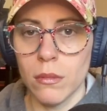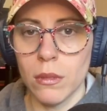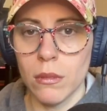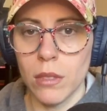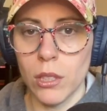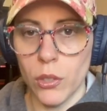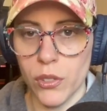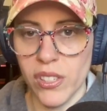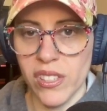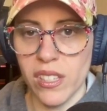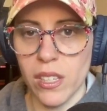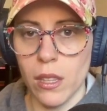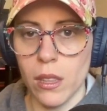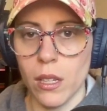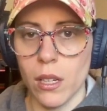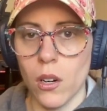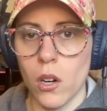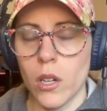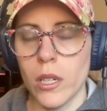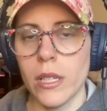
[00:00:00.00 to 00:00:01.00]
you'll see
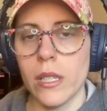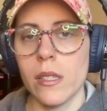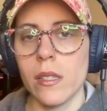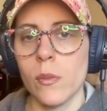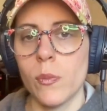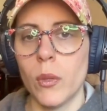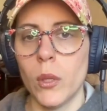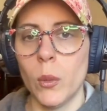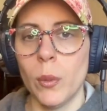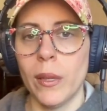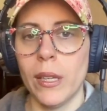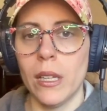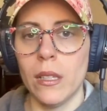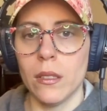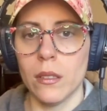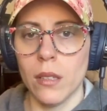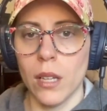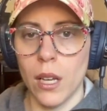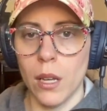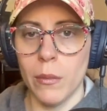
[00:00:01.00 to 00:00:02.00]
the Guardians
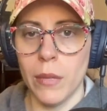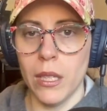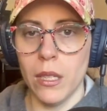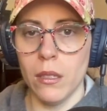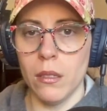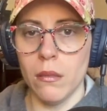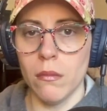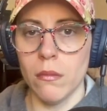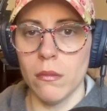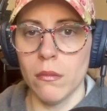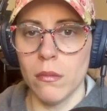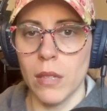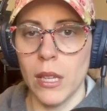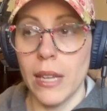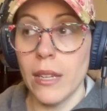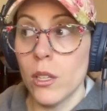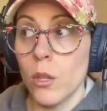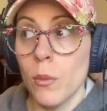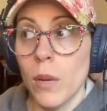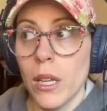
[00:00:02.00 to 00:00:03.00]
bullpen come in
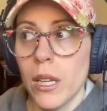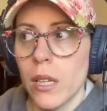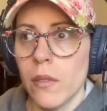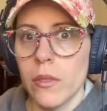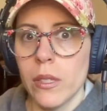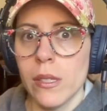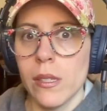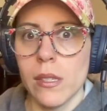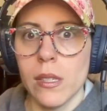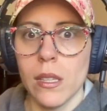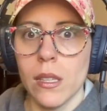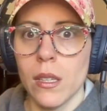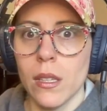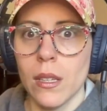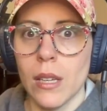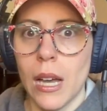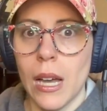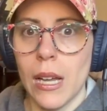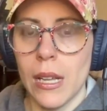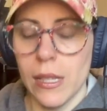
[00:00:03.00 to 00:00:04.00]
And you might even see
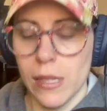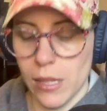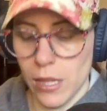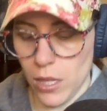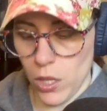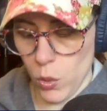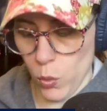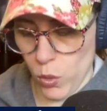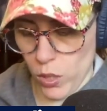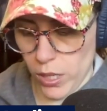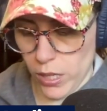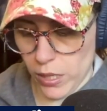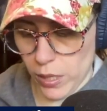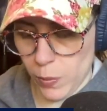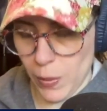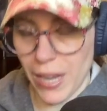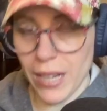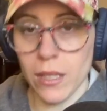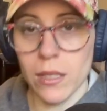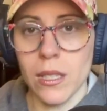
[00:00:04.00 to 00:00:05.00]
guys that you wouldn't
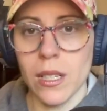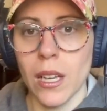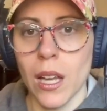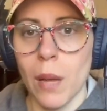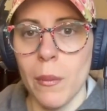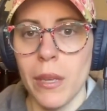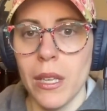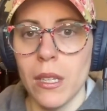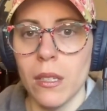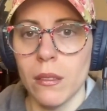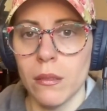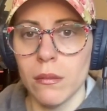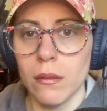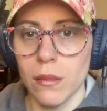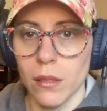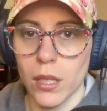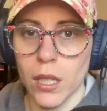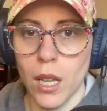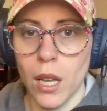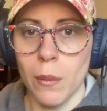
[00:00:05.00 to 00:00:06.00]
expect to come
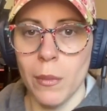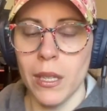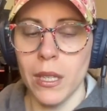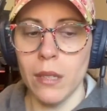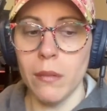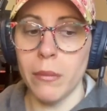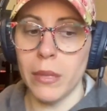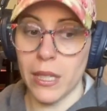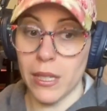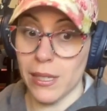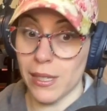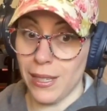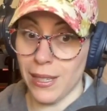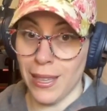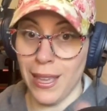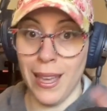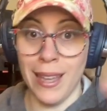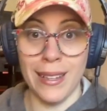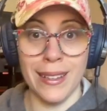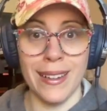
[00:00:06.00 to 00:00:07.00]
in because,
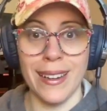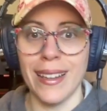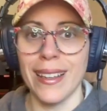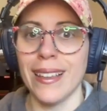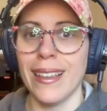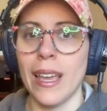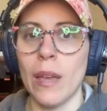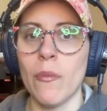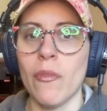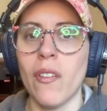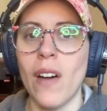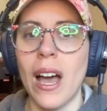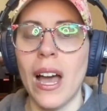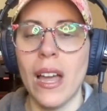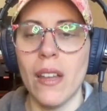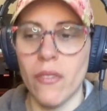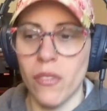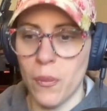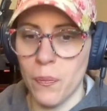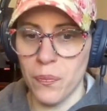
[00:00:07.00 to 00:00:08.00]
again, game
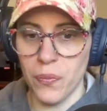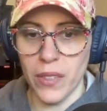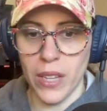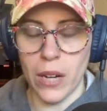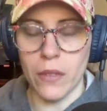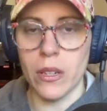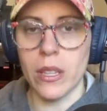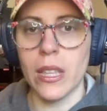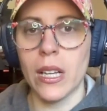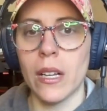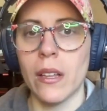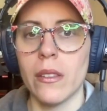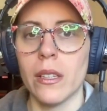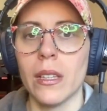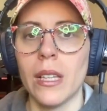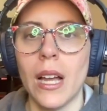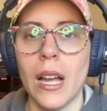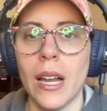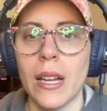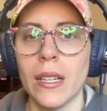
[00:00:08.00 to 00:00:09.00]
five, everything on the
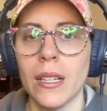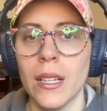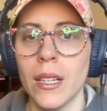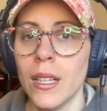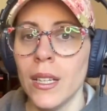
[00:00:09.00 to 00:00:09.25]
line.